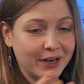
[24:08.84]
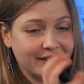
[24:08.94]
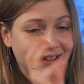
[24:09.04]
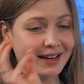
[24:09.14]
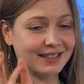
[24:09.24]

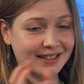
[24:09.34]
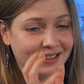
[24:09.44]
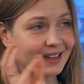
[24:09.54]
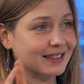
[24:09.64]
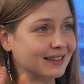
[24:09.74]
lines and
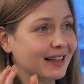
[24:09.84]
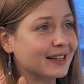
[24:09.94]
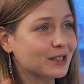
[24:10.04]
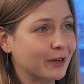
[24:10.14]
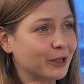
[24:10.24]

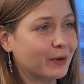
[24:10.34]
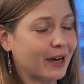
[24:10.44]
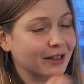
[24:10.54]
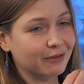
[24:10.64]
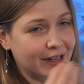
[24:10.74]
lines where you
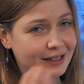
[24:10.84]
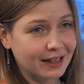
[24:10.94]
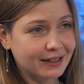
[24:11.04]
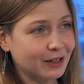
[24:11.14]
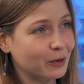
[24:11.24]
kind of
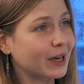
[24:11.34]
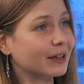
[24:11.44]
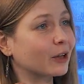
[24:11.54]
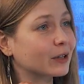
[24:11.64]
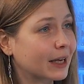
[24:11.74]
resonate and you
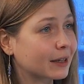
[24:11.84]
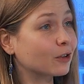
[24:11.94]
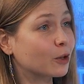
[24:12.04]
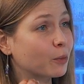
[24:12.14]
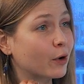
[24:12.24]
cannot get
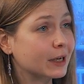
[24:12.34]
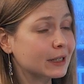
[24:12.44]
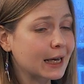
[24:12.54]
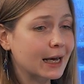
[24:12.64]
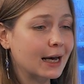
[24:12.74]
to the
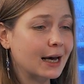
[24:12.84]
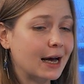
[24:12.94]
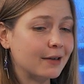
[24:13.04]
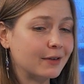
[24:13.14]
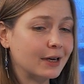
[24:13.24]
point.
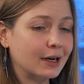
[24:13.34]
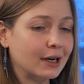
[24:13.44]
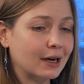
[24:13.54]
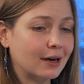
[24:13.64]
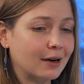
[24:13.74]
I think
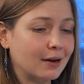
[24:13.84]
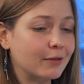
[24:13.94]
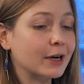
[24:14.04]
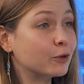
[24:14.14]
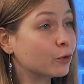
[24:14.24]

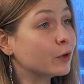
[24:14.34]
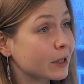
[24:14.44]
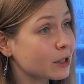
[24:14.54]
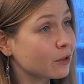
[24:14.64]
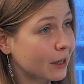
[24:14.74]
very few
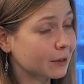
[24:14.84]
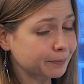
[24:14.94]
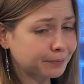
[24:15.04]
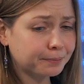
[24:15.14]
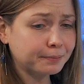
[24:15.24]
things to that.
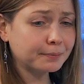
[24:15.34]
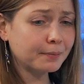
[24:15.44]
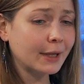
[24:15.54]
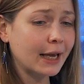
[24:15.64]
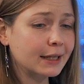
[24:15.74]

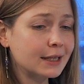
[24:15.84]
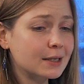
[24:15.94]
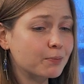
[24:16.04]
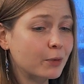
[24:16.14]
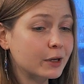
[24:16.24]
It is
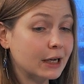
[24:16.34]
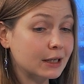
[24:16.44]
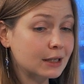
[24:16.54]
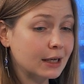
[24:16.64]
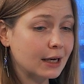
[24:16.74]

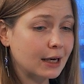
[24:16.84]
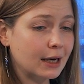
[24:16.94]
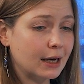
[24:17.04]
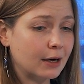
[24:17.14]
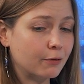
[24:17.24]
important
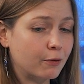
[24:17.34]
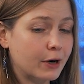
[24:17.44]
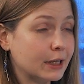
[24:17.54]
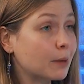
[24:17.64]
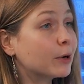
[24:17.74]
for
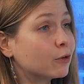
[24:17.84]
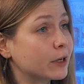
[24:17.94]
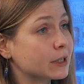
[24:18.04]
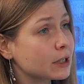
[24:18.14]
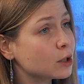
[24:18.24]
a number of
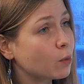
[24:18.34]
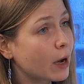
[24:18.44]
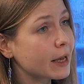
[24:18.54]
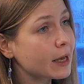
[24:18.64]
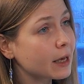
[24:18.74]
reasons.
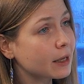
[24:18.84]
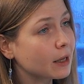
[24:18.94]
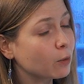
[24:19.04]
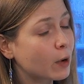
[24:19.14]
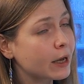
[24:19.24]

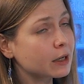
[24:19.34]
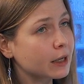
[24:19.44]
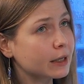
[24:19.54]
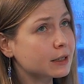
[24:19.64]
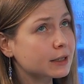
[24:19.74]
One,
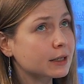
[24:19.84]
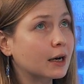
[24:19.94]
it's